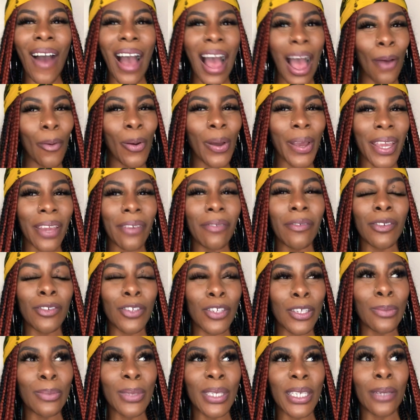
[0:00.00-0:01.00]
I will give you
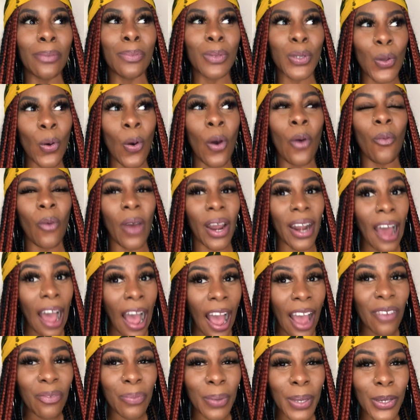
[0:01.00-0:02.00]
some tips on what
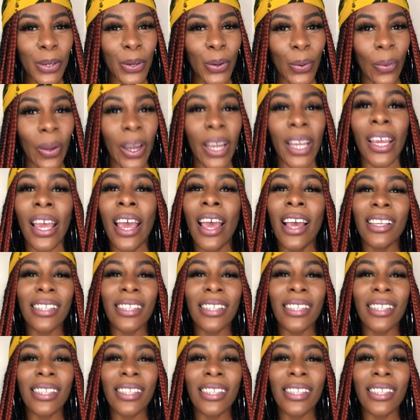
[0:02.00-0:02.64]
I've been doing